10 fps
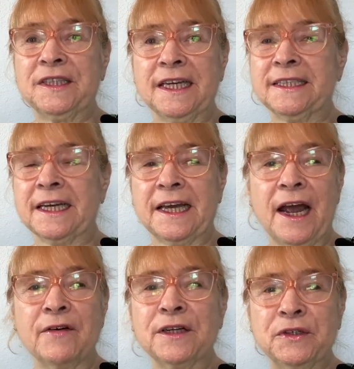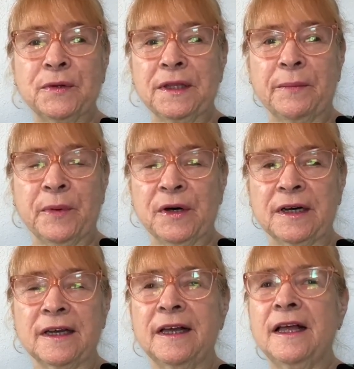There's a character in the
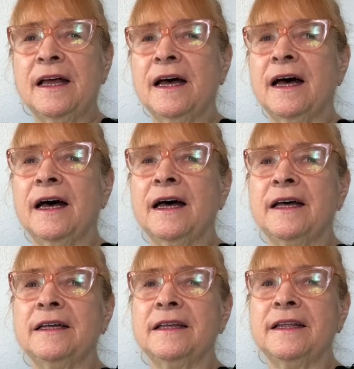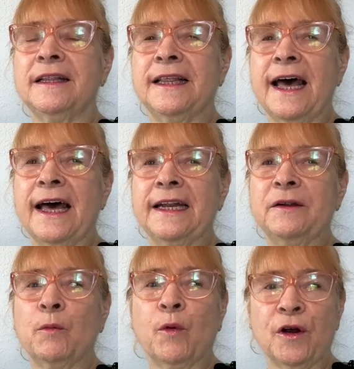book
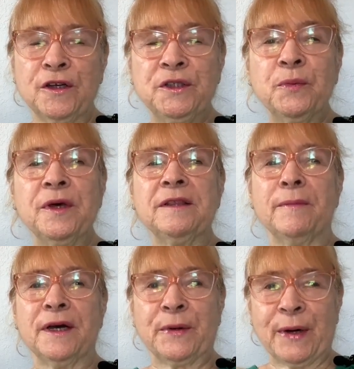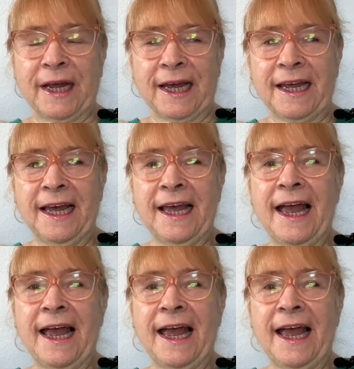that works with Maigret,